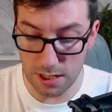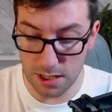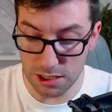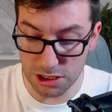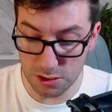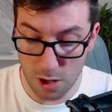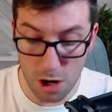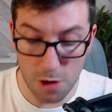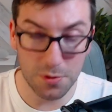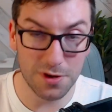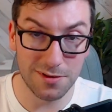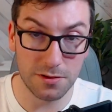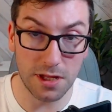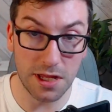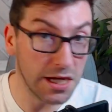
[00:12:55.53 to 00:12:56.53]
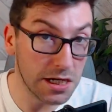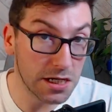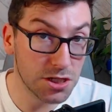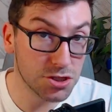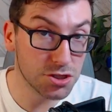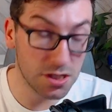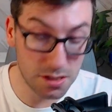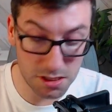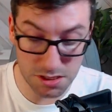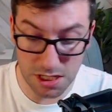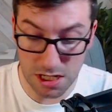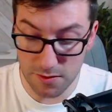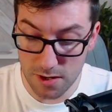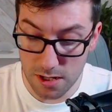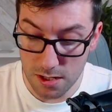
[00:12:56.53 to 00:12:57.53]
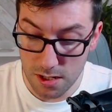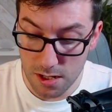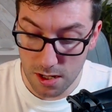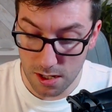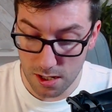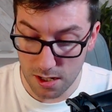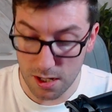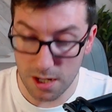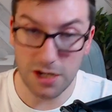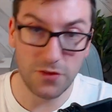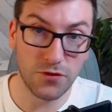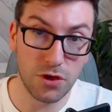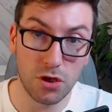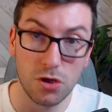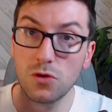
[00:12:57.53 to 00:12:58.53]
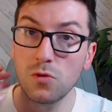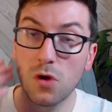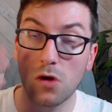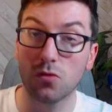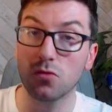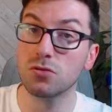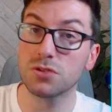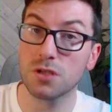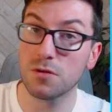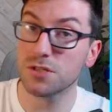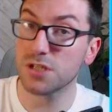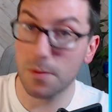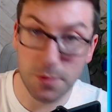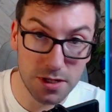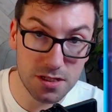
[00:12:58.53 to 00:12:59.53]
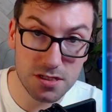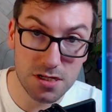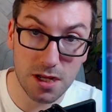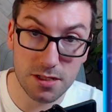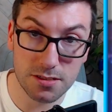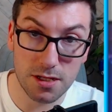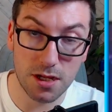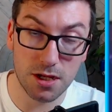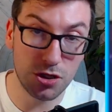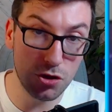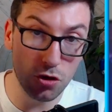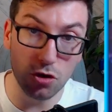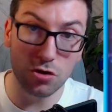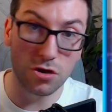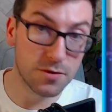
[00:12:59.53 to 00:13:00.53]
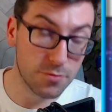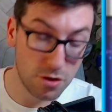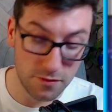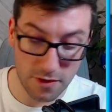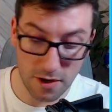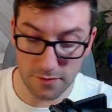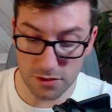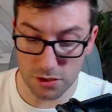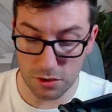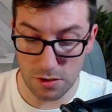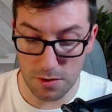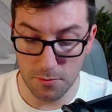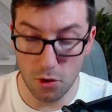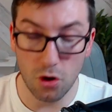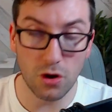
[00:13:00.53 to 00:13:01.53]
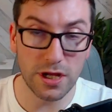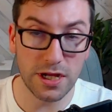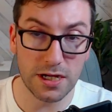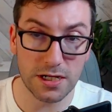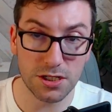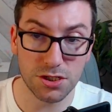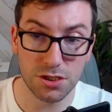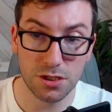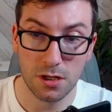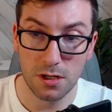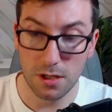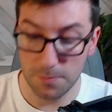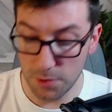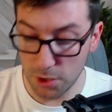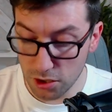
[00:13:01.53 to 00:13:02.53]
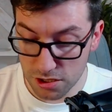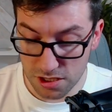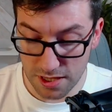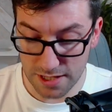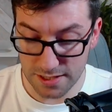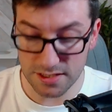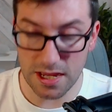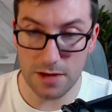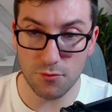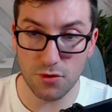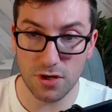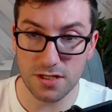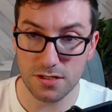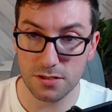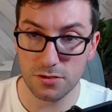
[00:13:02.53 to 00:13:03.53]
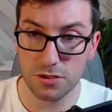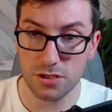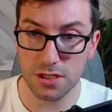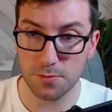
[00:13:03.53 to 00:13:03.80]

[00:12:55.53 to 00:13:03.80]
to open English in this era. And if you are also a Japanese collector and you're going to move over to more English because of that same reason, because of the